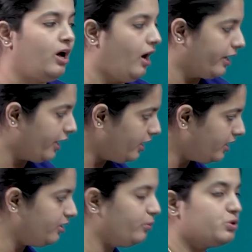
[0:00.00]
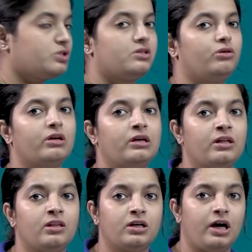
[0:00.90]
Again, he was looking
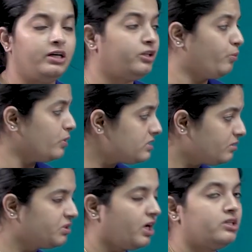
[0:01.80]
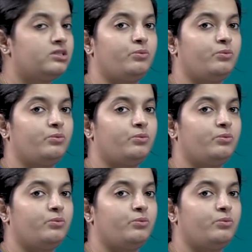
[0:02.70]
at the current. There was some current.